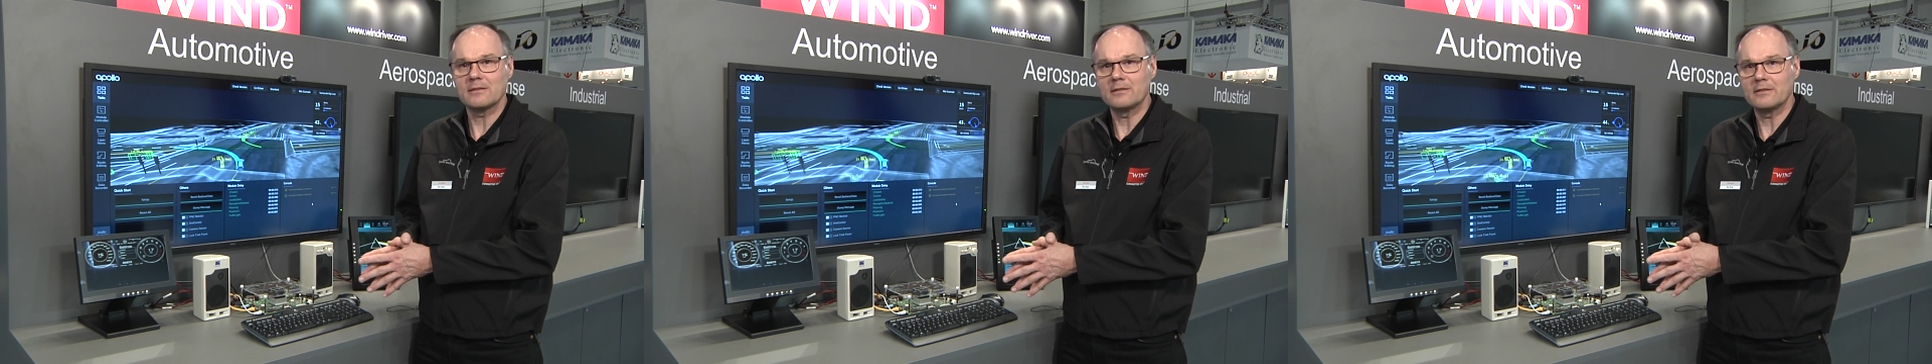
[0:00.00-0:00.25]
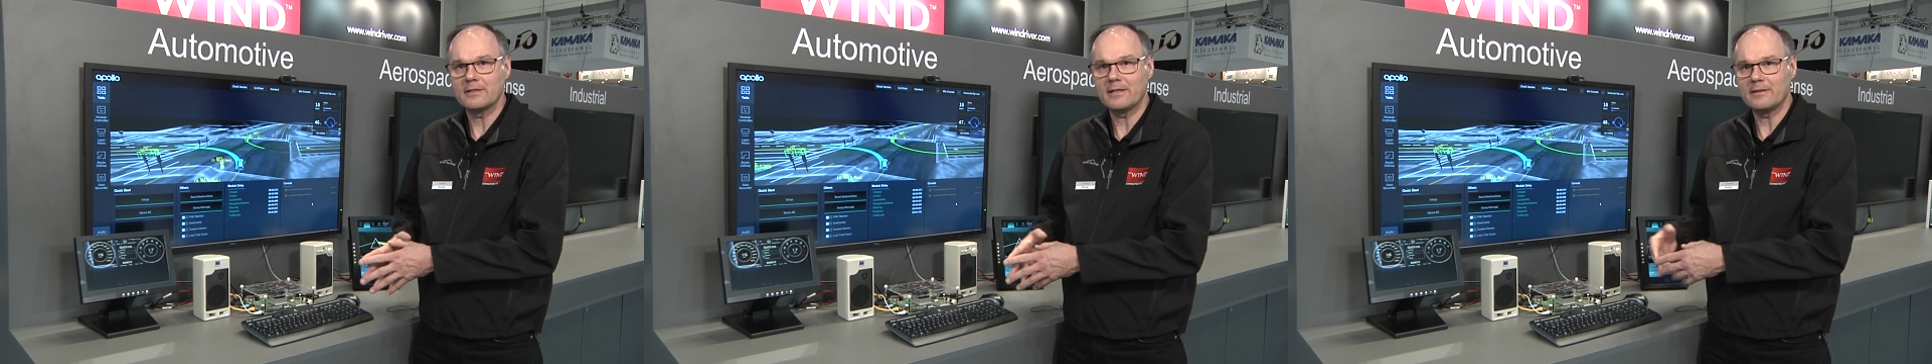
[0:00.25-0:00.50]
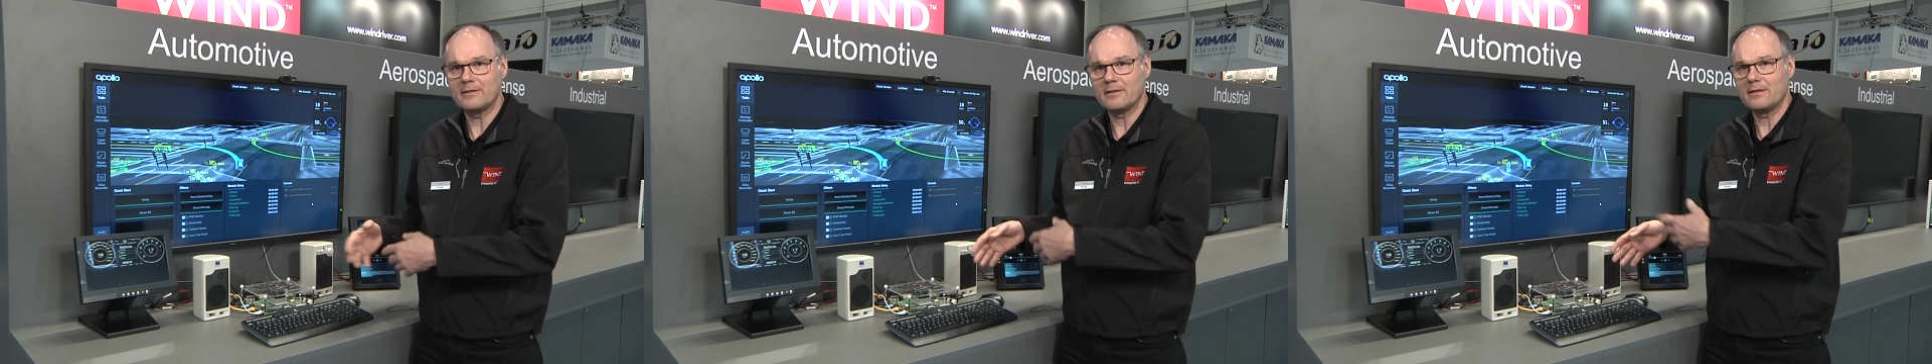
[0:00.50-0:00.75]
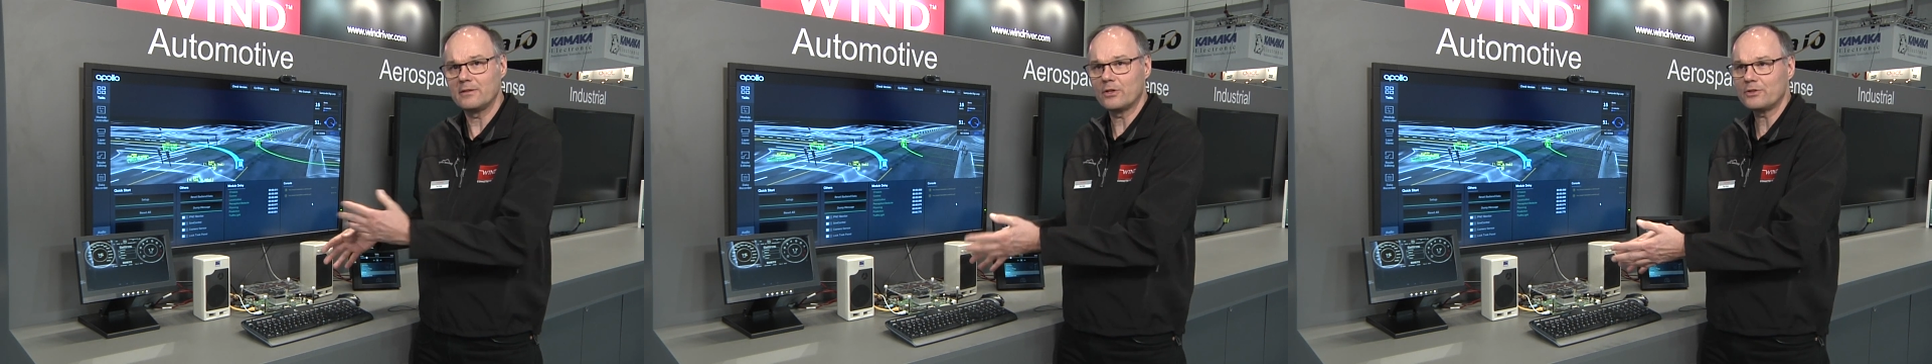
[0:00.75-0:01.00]
In, in,
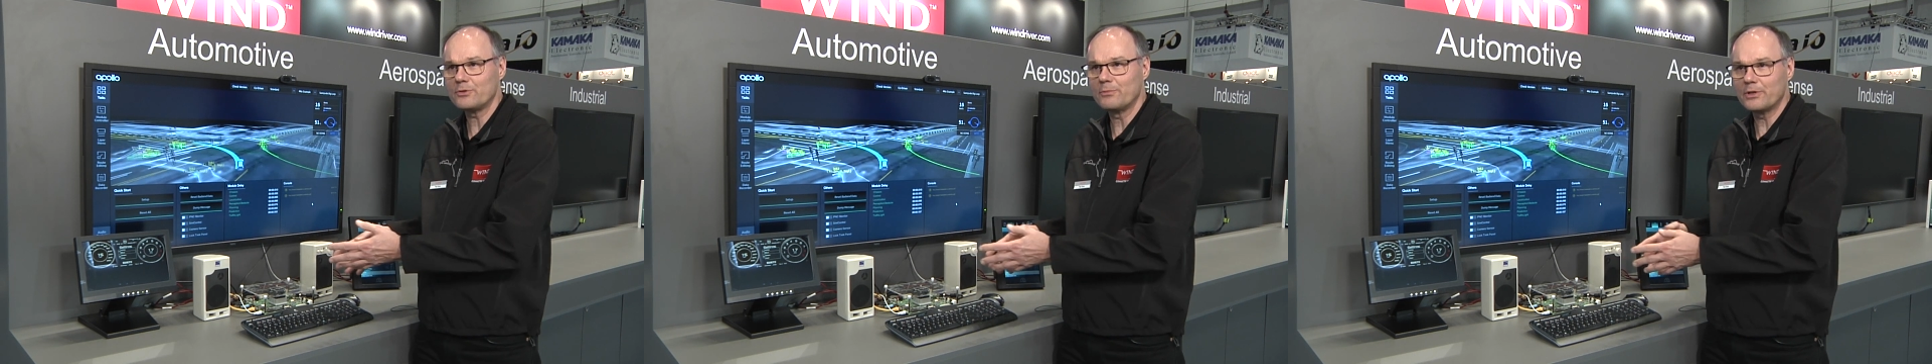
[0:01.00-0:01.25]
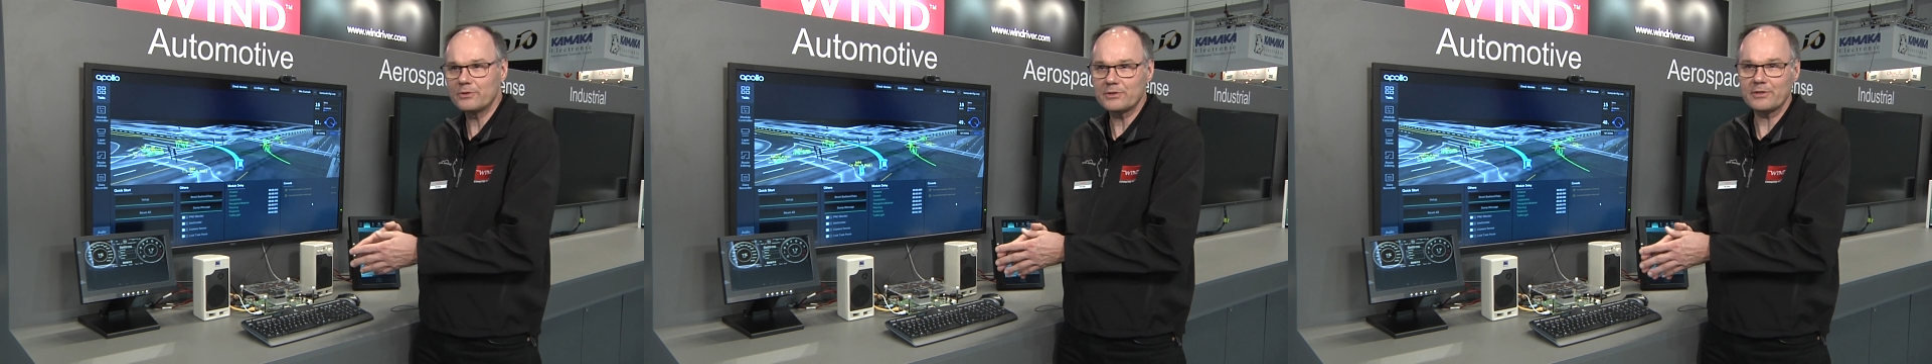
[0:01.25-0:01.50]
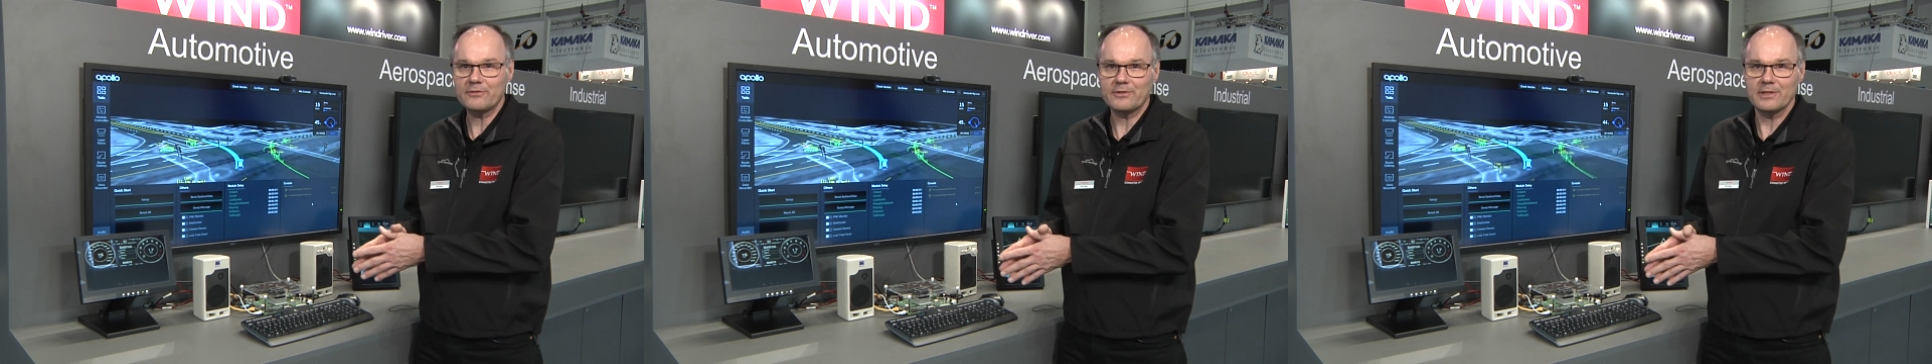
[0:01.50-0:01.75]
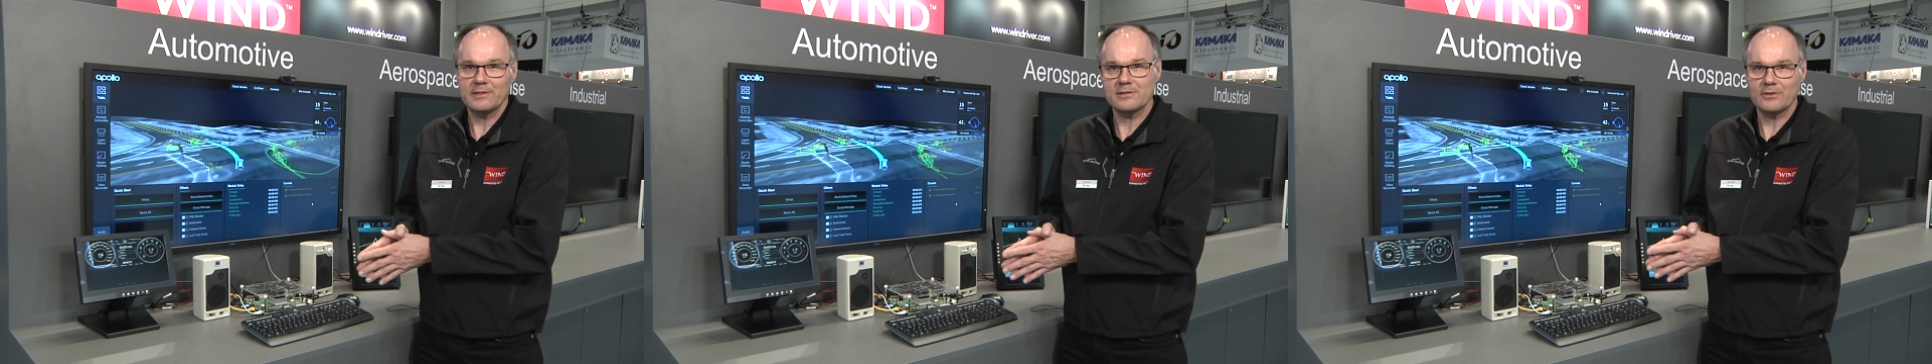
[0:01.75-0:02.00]
in, automotive,
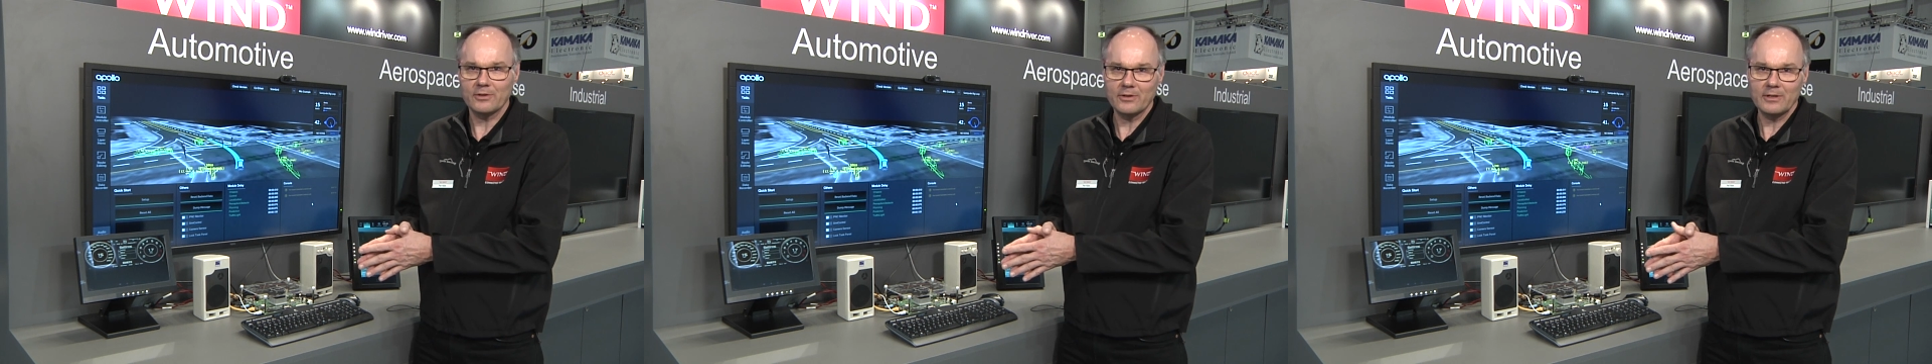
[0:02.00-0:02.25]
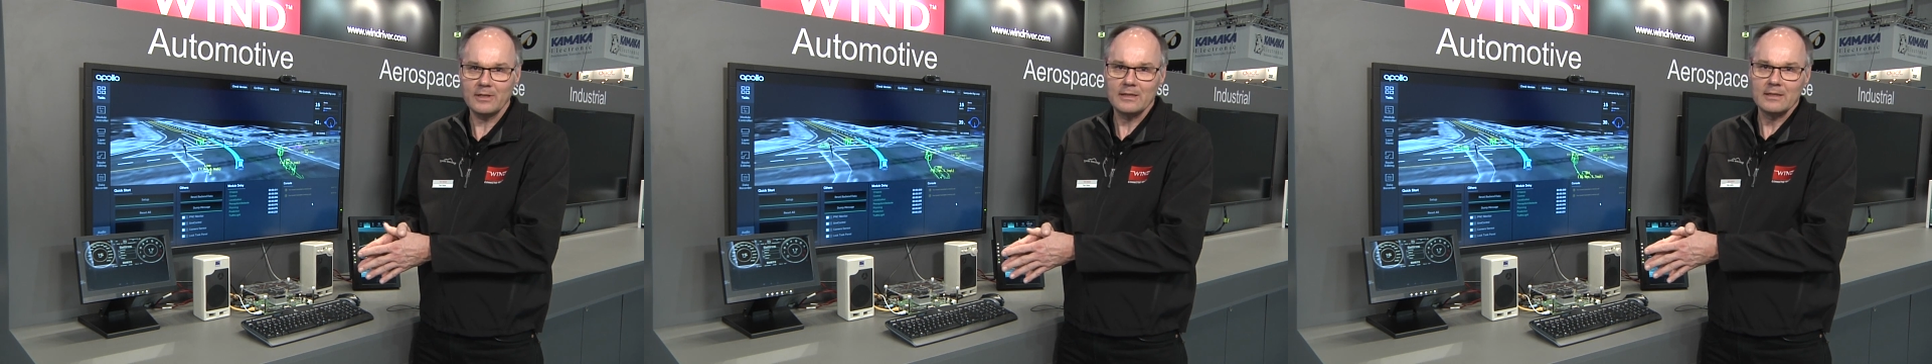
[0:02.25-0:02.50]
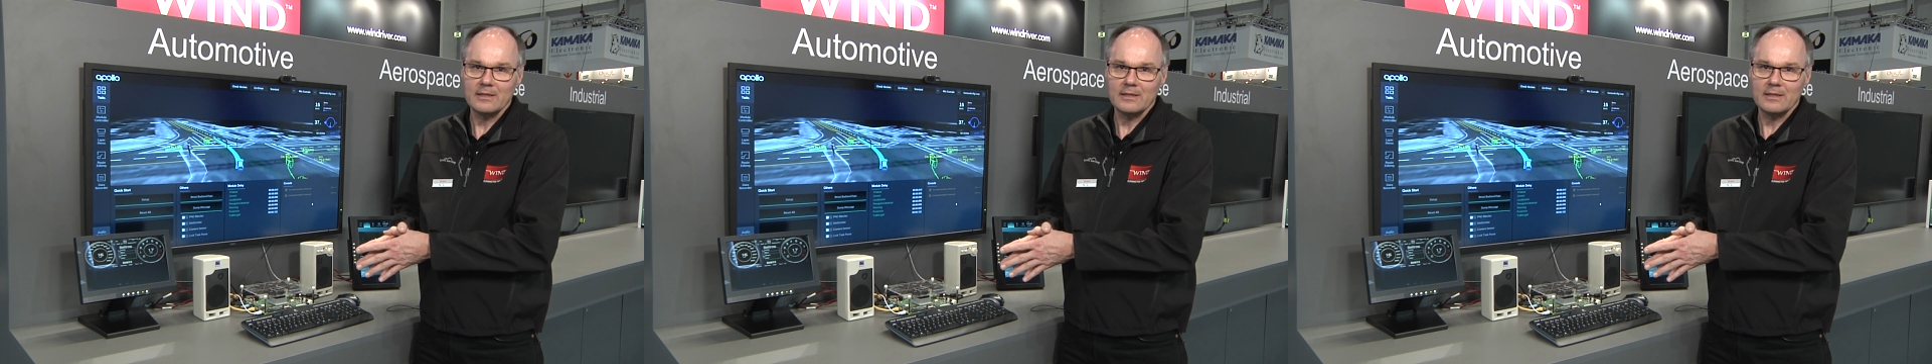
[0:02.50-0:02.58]
it is all